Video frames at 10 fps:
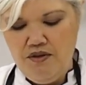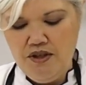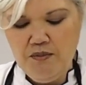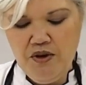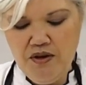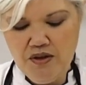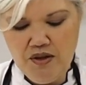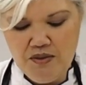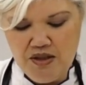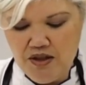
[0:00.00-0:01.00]
Sprinkle
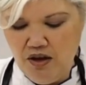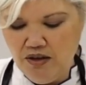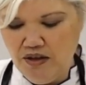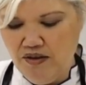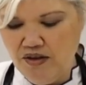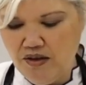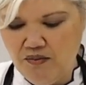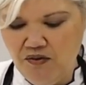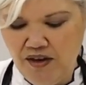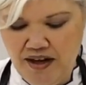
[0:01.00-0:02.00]
some salt to give it
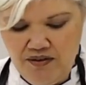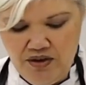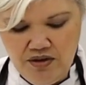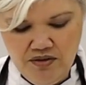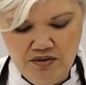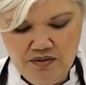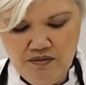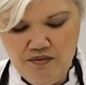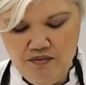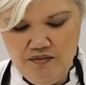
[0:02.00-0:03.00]
some flavor
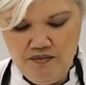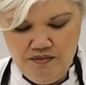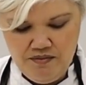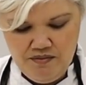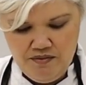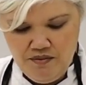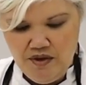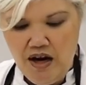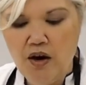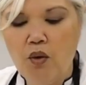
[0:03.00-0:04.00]

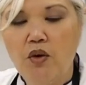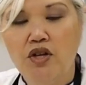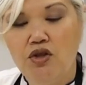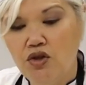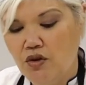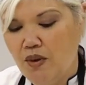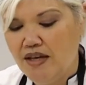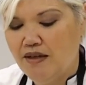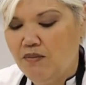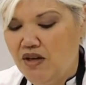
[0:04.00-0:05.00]
according to your
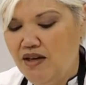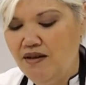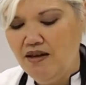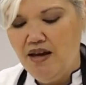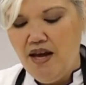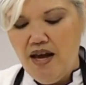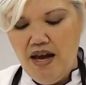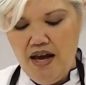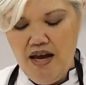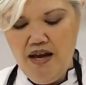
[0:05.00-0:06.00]
recipe.
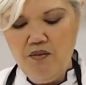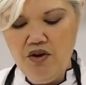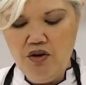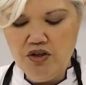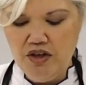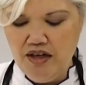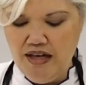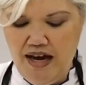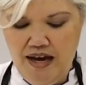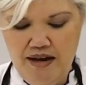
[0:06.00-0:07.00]
And we're also going
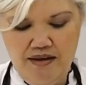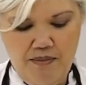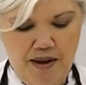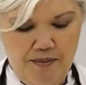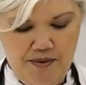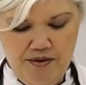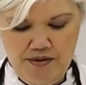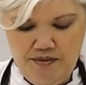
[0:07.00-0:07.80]
to add the pepper.